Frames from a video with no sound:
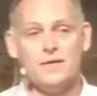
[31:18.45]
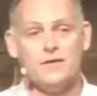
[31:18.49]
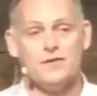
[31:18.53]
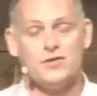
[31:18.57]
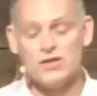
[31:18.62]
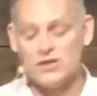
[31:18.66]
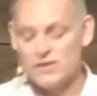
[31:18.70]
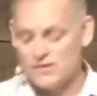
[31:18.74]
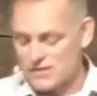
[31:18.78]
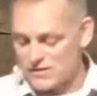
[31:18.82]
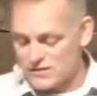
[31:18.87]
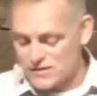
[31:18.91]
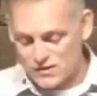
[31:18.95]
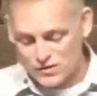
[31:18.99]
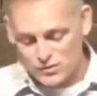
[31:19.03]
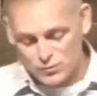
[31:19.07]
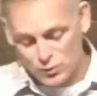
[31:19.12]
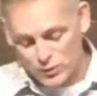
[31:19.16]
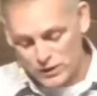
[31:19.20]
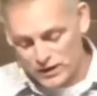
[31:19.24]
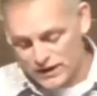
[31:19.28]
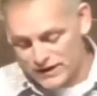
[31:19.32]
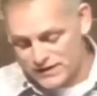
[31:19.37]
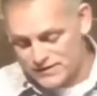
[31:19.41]
Jesus is
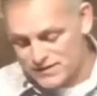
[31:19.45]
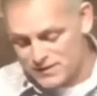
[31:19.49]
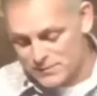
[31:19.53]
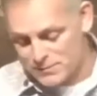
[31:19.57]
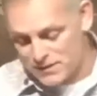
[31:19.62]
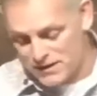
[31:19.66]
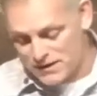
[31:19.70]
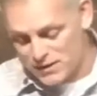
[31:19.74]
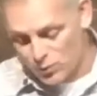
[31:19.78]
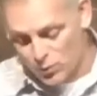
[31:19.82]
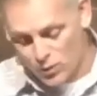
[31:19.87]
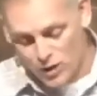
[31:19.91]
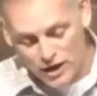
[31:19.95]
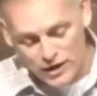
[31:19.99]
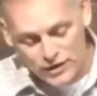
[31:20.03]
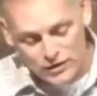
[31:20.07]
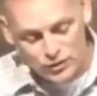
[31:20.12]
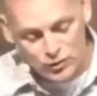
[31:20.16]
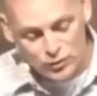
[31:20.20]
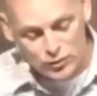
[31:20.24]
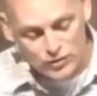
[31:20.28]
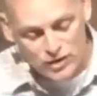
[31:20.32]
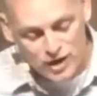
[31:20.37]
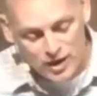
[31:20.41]
willing to be the one
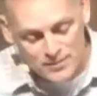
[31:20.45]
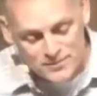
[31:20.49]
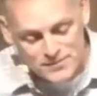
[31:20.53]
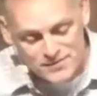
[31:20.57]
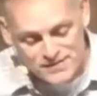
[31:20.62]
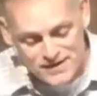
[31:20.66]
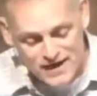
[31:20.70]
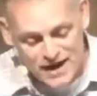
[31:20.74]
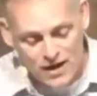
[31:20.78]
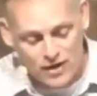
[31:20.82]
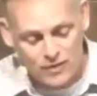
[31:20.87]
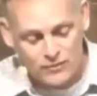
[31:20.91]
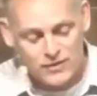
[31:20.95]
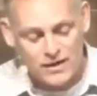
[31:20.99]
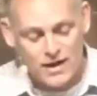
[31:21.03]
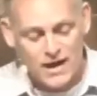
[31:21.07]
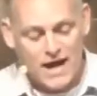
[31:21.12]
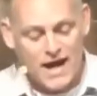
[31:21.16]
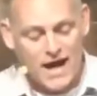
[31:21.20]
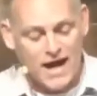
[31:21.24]
who comes down